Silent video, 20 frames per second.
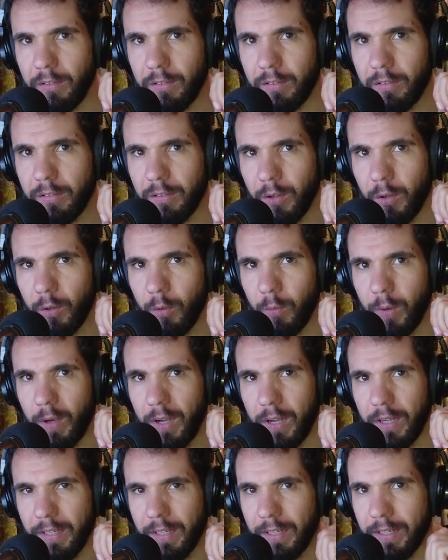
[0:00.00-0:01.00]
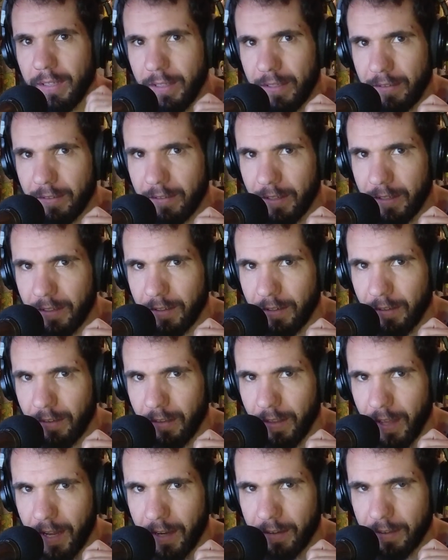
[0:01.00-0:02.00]
So let's get into
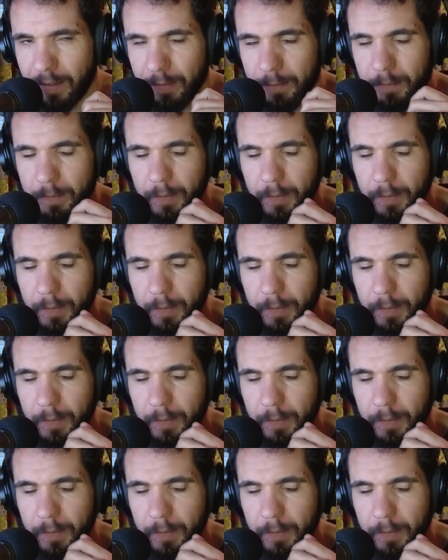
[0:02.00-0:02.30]
that.